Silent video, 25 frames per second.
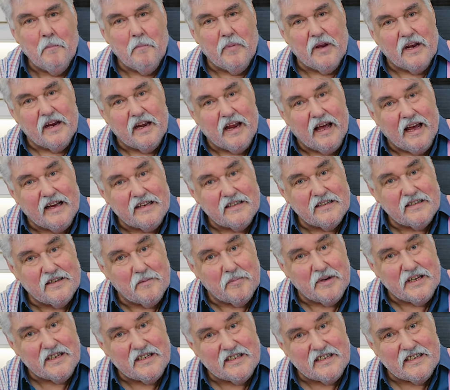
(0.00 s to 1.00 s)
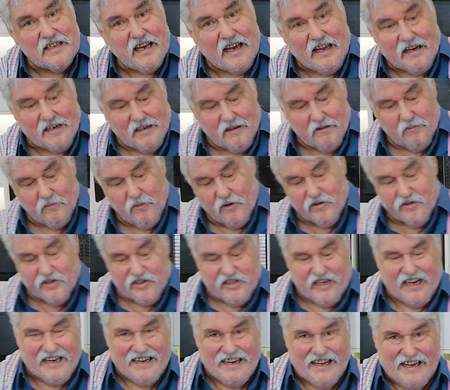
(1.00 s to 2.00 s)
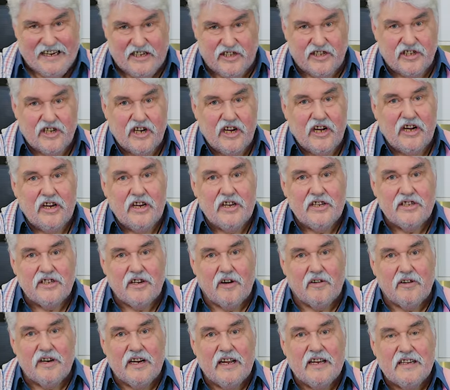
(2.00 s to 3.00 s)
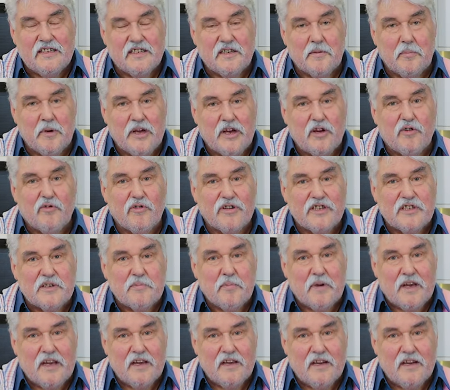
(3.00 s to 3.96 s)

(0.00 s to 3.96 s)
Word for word: But it has to be set, well, settish, so it needs to be crispy.